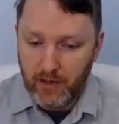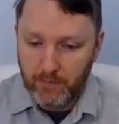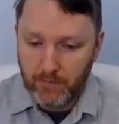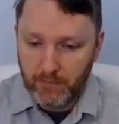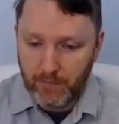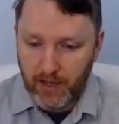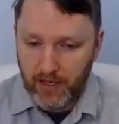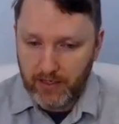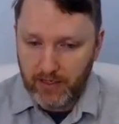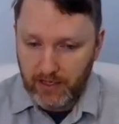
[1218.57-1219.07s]

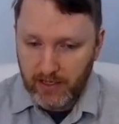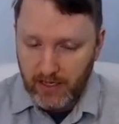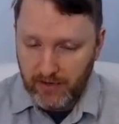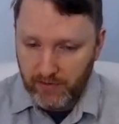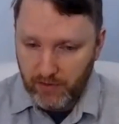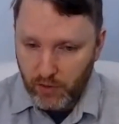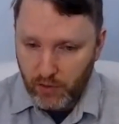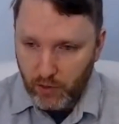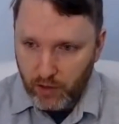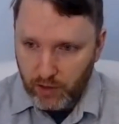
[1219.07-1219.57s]
But
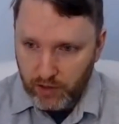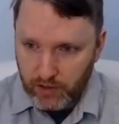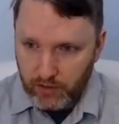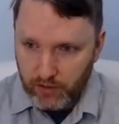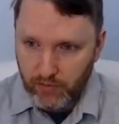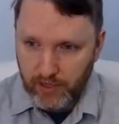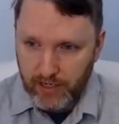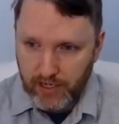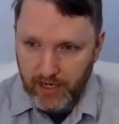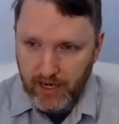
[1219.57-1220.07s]
if you're going to
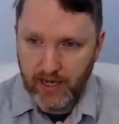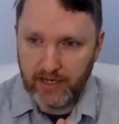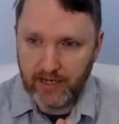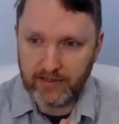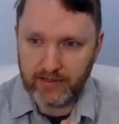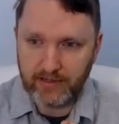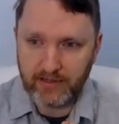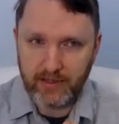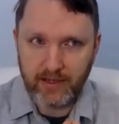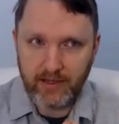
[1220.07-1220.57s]

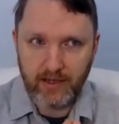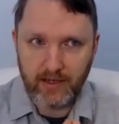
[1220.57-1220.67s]
create